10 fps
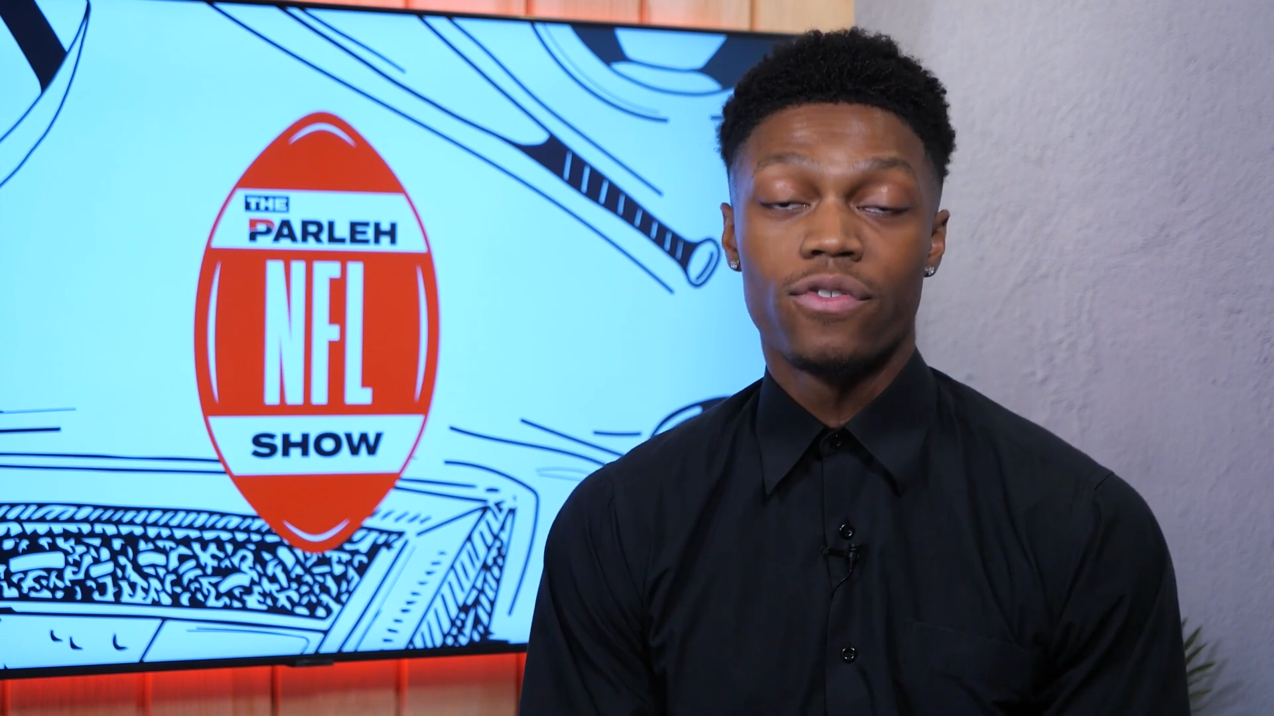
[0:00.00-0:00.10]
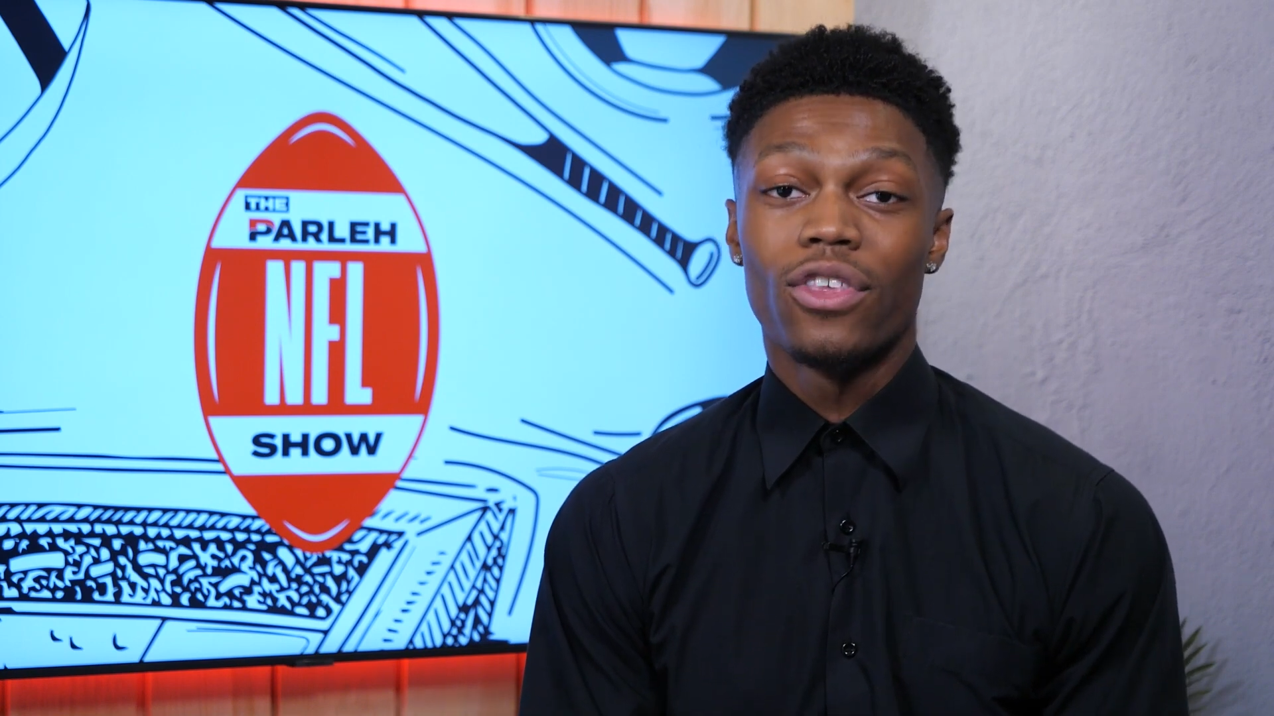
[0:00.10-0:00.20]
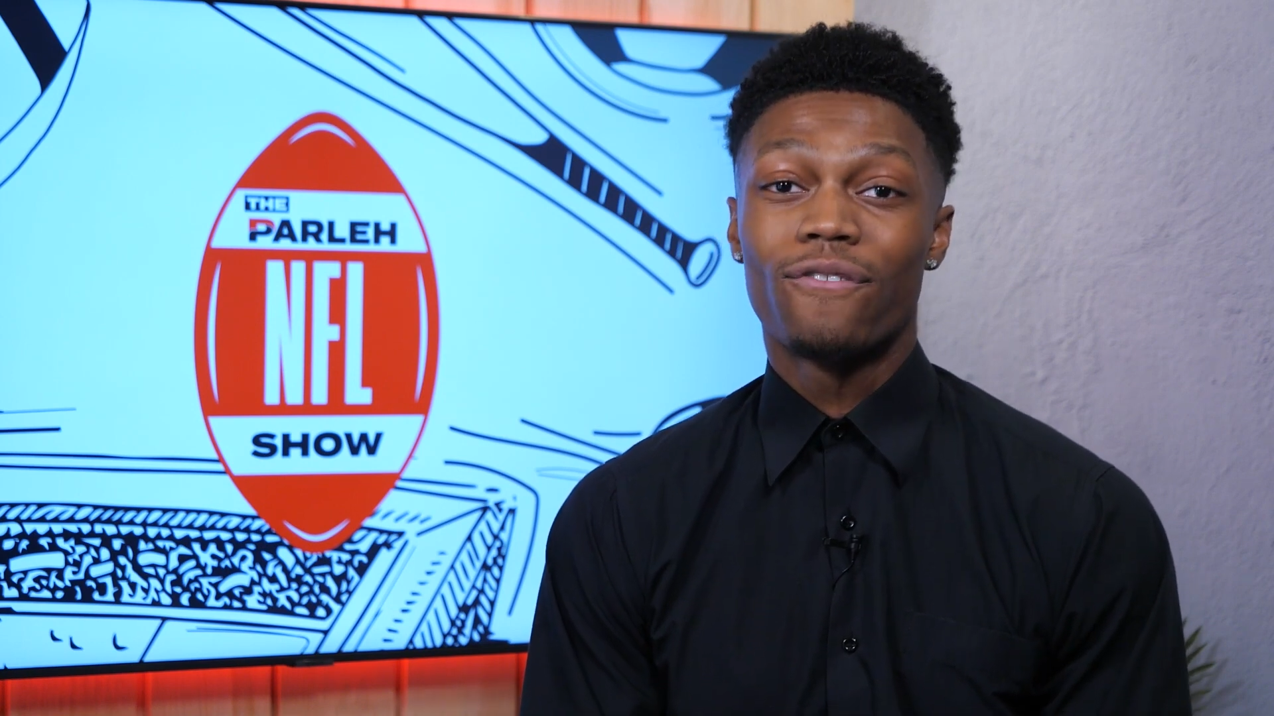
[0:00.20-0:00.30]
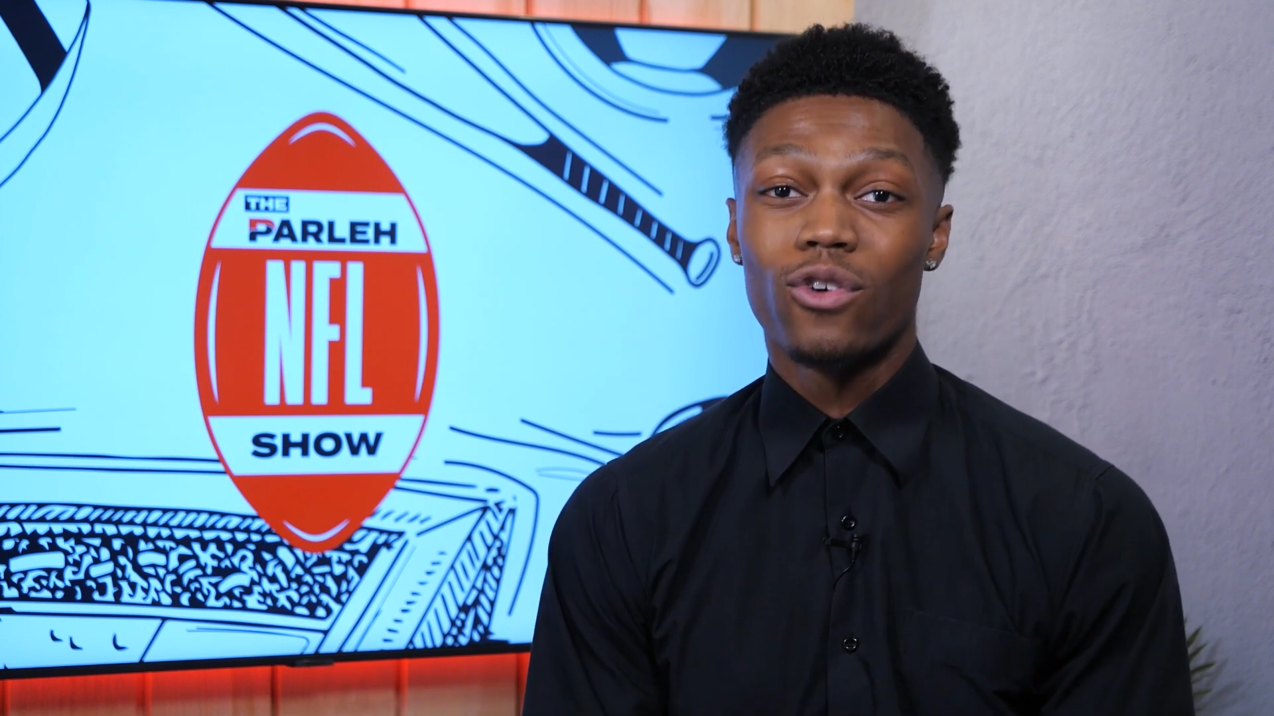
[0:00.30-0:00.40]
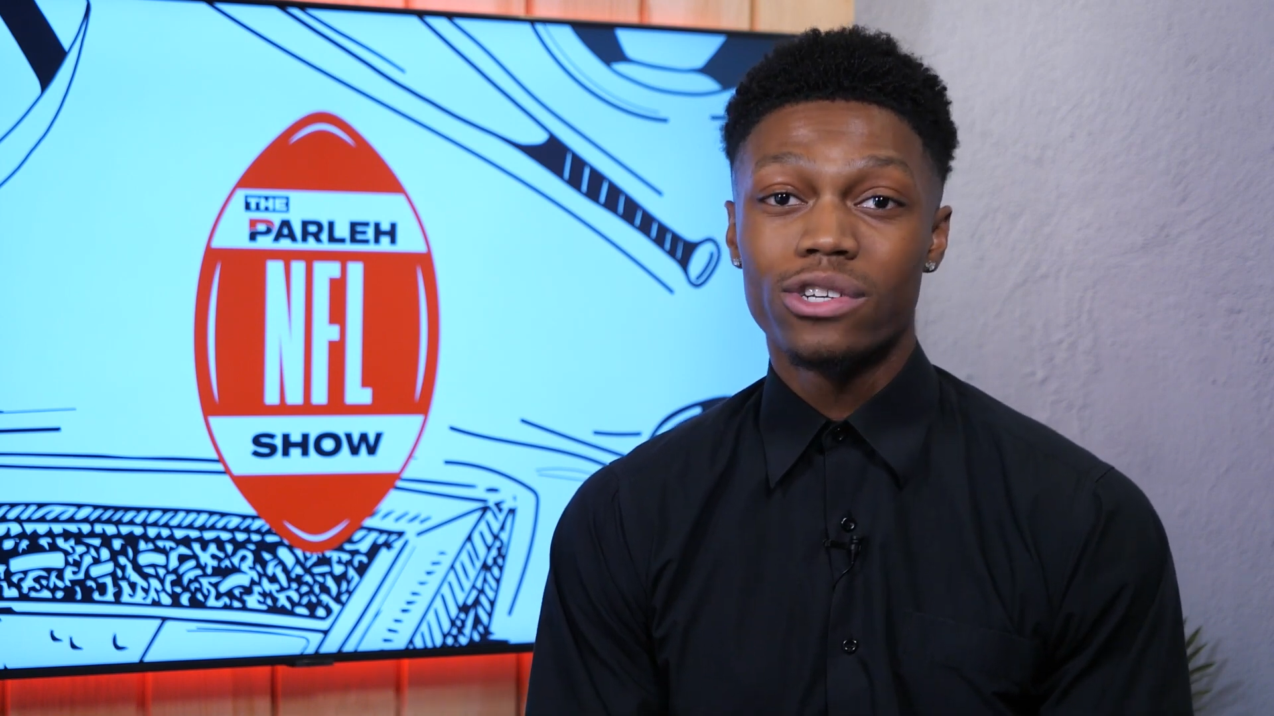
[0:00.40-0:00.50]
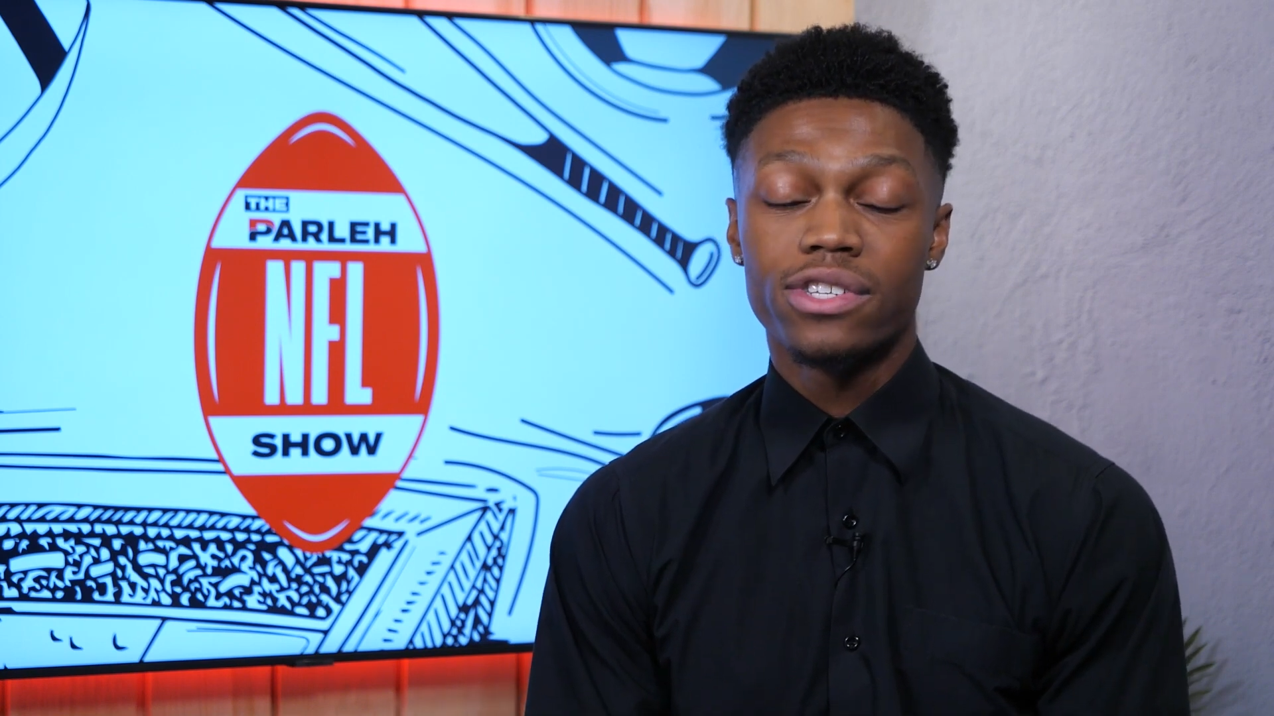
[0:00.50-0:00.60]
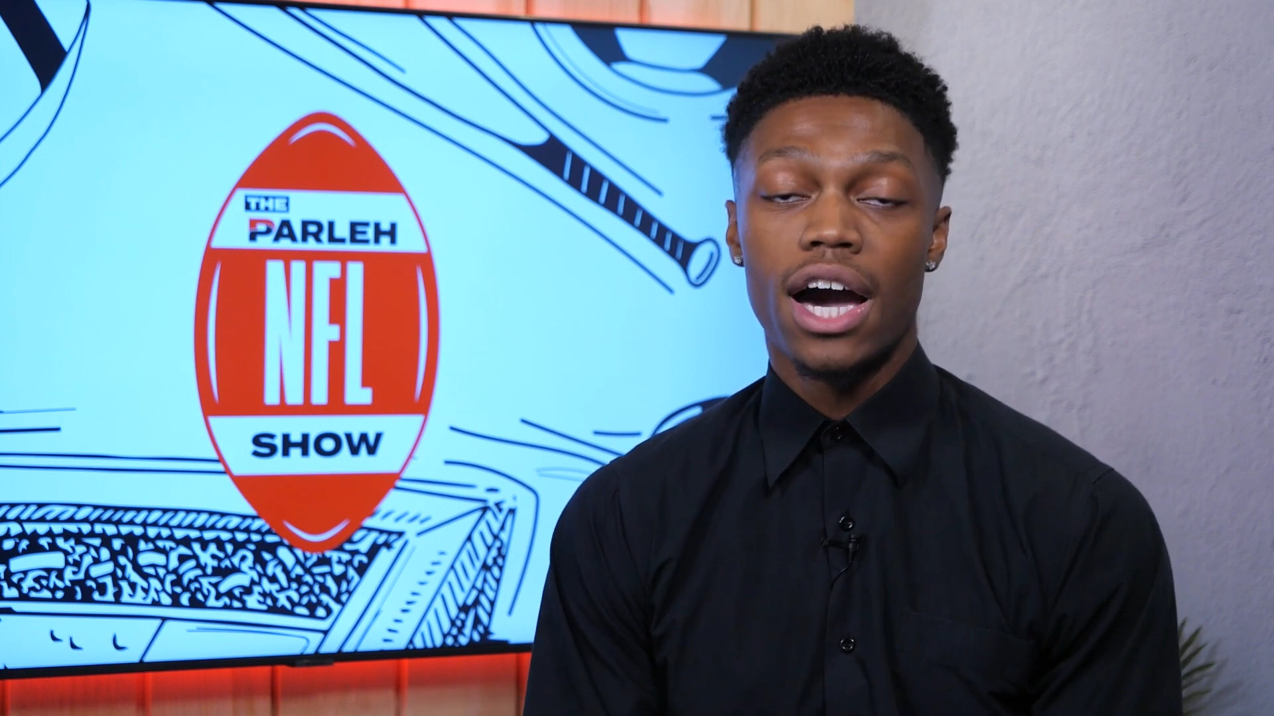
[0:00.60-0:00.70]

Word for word: for the first